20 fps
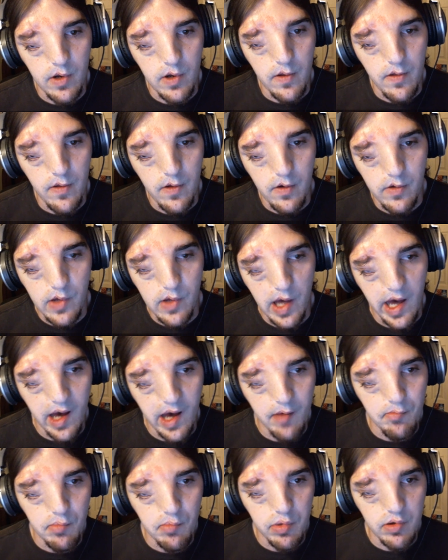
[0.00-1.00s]
It's
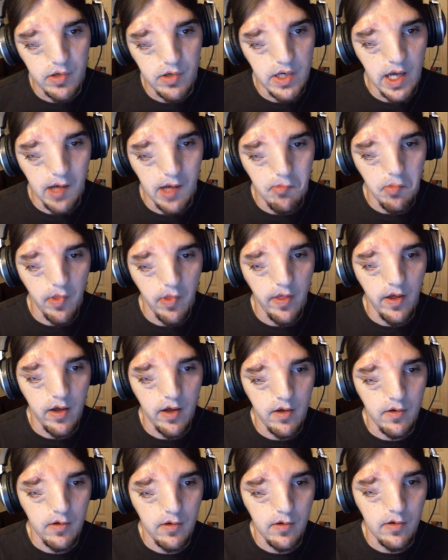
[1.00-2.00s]
one of those app
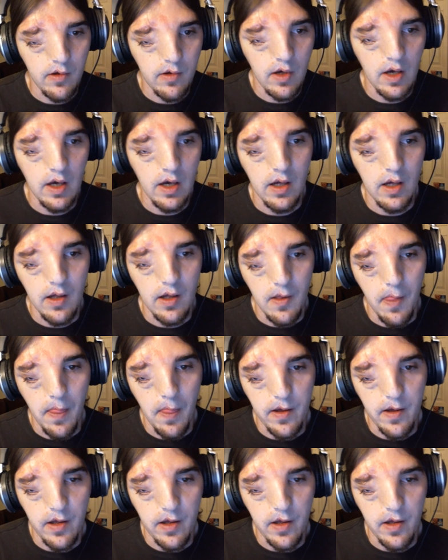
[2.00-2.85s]
type things,